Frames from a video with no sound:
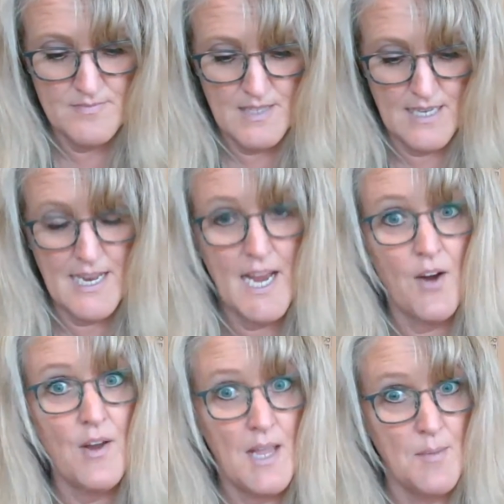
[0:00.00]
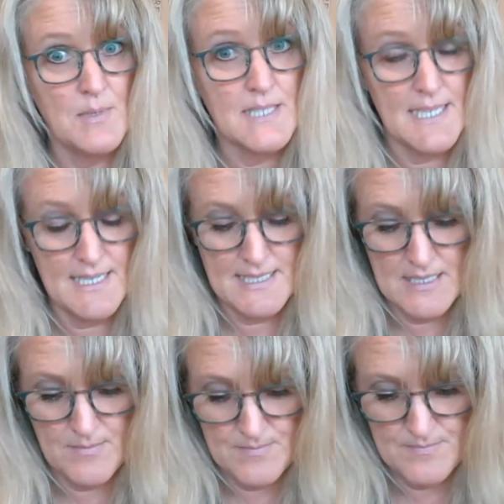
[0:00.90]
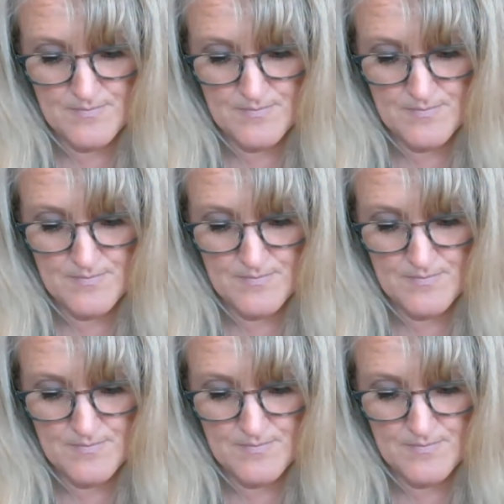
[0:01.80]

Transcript: and Harry imitated him.